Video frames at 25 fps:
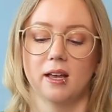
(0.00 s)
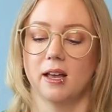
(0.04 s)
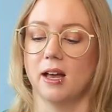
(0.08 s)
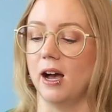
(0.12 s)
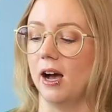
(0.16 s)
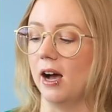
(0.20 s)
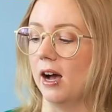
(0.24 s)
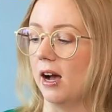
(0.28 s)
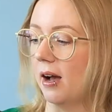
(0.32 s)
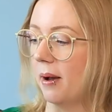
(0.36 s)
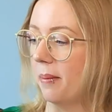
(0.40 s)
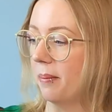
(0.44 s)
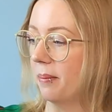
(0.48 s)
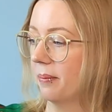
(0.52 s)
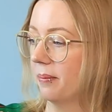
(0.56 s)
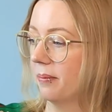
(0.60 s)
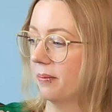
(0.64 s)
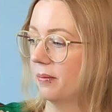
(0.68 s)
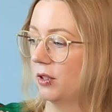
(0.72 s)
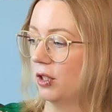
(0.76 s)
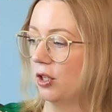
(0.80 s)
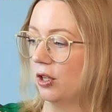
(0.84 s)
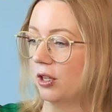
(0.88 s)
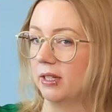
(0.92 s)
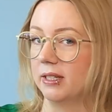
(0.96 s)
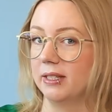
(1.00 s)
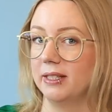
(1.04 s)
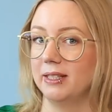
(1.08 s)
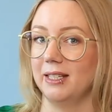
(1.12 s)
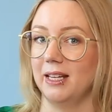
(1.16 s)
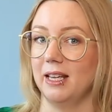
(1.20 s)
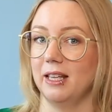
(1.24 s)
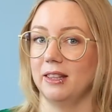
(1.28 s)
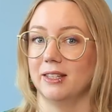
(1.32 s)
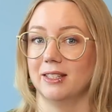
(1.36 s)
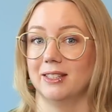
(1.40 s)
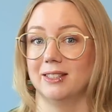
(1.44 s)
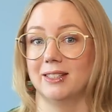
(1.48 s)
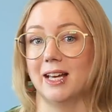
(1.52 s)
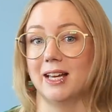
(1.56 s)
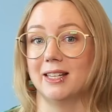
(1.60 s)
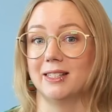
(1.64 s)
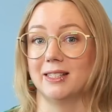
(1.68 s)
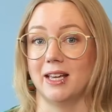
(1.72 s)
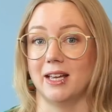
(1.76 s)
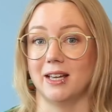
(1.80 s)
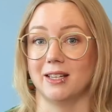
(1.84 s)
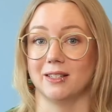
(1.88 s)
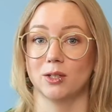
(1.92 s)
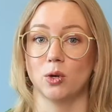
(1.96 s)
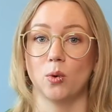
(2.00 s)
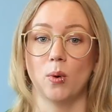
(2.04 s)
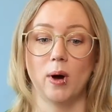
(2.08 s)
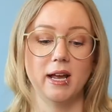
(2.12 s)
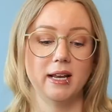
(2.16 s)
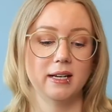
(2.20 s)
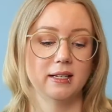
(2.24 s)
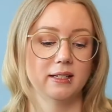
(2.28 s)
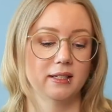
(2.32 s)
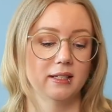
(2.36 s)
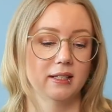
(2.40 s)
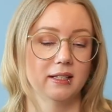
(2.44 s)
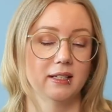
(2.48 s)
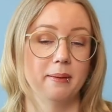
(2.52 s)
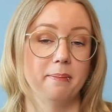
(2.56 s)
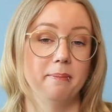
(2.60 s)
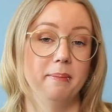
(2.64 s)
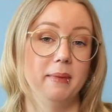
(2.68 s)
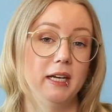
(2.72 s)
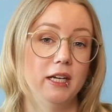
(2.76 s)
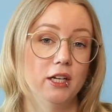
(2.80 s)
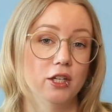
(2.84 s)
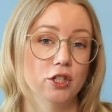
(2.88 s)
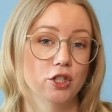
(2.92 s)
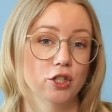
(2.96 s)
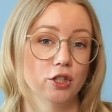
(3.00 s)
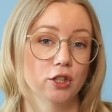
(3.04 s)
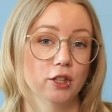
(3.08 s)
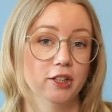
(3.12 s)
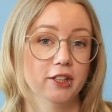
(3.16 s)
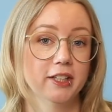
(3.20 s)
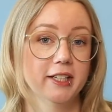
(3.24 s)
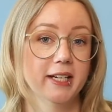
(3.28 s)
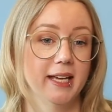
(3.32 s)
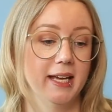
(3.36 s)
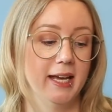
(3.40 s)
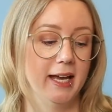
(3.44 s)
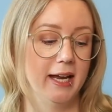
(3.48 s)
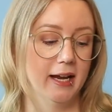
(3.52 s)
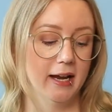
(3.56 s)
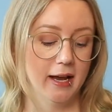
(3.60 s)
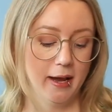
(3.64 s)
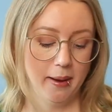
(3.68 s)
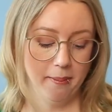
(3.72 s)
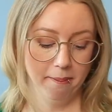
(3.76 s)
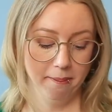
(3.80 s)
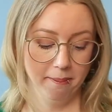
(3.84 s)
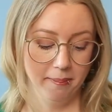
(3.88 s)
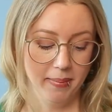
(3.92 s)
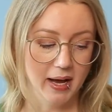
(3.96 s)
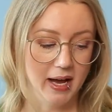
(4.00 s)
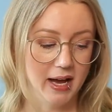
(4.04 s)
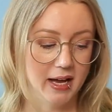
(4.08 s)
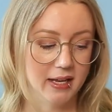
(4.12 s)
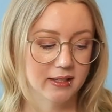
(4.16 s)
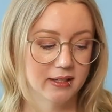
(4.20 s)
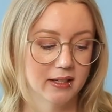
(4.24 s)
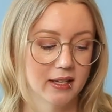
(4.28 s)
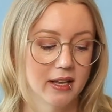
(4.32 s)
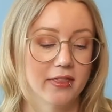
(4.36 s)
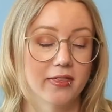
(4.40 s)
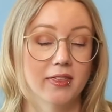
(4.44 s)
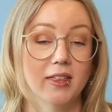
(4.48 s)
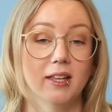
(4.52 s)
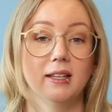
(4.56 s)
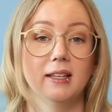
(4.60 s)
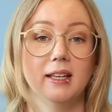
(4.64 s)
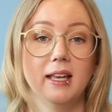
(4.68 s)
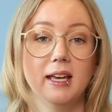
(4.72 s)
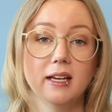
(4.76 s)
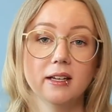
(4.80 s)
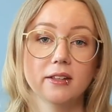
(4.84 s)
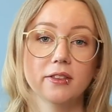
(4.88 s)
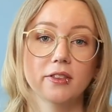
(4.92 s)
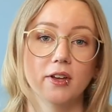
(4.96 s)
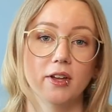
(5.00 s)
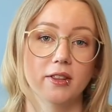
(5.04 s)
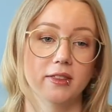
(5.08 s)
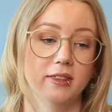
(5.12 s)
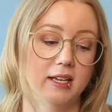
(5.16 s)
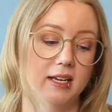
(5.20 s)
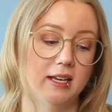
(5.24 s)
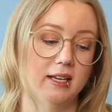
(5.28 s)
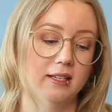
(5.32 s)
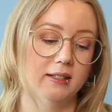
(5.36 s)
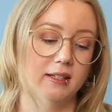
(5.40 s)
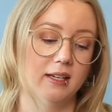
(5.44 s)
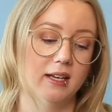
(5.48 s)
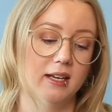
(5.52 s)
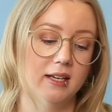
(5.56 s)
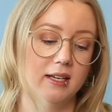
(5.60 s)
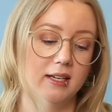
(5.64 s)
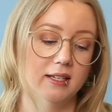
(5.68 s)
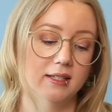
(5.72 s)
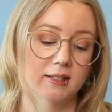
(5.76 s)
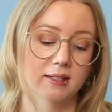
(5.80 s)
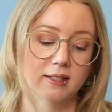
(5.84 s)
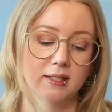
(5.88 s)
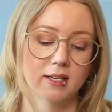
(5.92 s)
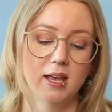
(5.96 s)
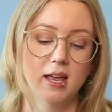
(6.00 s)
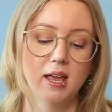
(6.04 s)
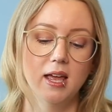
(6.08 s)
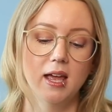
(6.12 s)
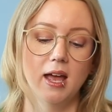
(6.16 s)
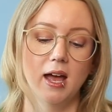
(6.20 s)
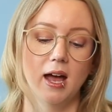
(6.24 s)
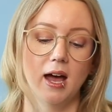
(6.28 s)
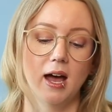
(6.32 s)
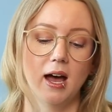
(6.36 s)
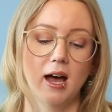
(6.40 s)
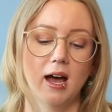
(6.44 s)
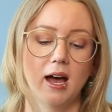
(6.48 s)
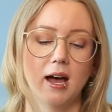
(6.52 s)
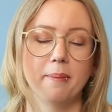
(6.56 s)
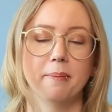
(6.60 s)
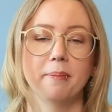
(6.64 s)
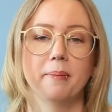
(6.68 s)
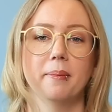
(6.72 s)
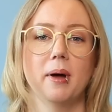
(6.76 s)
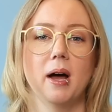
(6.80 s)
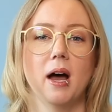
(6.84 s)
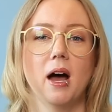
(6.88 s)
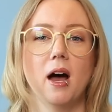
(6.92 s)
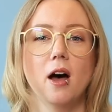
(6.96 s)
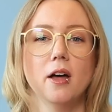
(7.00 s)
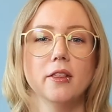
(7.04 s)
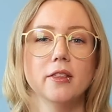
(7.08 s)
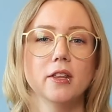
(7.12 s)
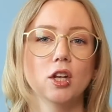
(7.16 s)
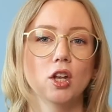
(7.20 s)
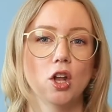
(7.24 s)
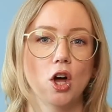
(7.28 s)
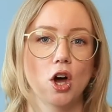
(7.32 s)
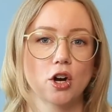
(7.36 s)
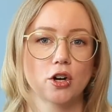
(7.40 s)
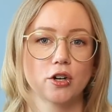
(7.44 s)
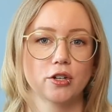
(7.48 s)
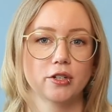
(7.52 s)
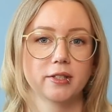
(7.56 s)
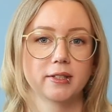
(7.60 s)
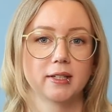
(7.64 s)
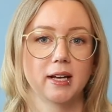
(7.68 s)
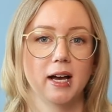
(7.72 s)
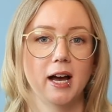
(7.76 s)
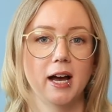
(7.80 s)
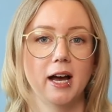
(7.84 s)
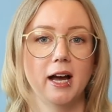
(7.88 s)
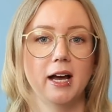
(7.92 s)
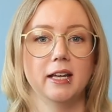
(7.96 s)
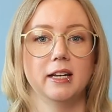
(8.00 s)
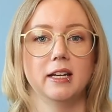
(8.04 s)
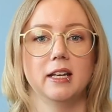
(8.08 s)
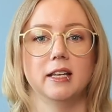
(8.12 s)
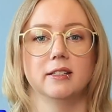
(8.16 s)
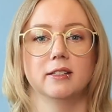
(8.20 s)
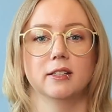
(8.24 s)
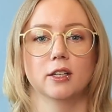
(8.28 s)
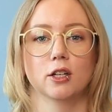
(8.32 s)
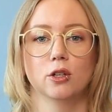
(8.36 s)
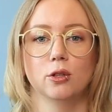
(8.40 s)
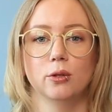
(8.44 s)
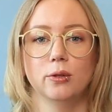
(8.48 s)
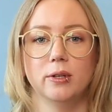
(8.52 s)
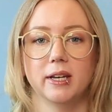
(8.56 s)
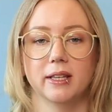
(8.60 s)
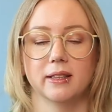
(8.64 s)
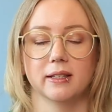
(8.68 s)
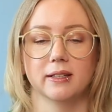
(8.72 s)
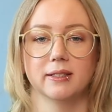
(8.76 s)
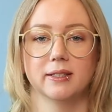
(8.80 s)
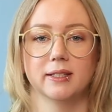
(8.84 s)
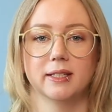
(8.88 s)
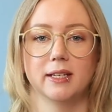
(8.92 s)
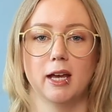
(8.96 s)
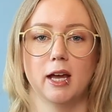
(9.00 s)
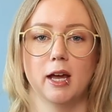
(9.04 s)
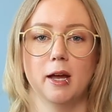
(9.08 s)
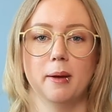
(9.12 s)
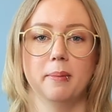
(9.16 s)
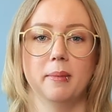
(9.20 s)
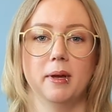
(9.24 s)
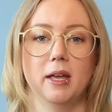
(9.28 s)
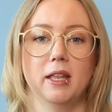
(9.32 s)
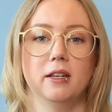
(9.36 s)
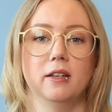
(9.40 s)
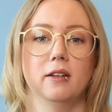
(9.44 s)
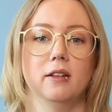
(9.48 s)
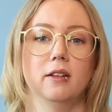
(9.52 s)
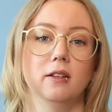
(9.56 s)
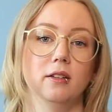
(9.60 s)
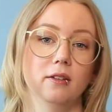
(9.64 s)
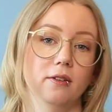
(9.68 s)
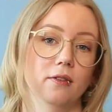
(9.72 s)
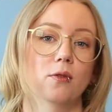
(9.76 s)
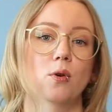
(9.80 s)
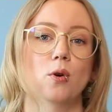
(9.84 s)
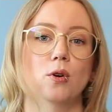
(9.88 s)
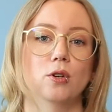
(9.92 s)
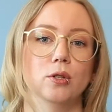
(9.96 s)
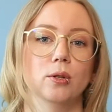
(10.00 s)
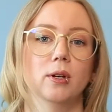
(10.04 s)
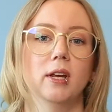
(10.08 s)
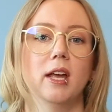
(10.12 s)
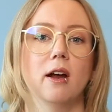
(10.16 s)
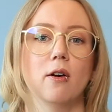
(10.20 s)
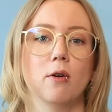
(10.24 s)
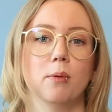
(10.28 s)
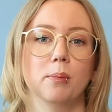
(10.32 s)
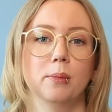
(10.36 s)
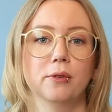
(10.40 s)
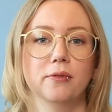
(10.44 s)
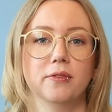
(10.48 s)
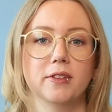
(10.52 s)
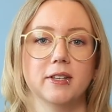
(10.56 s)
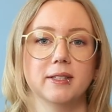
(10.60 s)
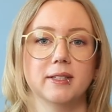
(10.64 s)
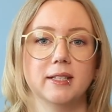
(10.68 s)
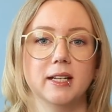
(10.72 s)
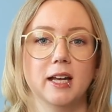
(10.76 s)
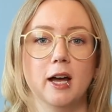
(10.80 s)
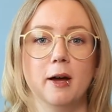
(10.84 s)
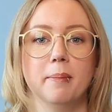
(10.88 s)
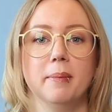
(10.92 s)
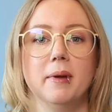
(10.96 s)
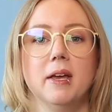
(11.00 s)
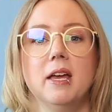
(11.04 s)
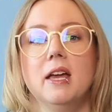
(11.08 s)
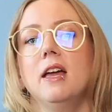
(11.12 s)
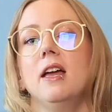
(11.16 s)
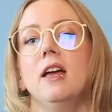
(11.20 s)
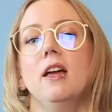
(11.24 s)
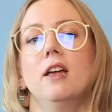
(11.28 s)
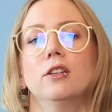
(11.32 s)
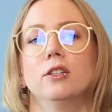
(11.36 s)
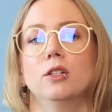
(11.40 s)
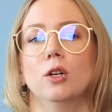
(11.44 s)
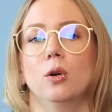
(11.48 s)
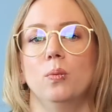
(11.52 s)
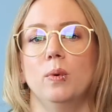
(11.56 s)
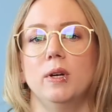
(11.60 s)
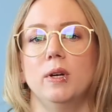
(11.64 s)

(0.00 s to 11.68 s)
So you can see the size A is quite miniature looking, but the length on these is on the longer side. It's including the stem, and of course you can't remove the stem. So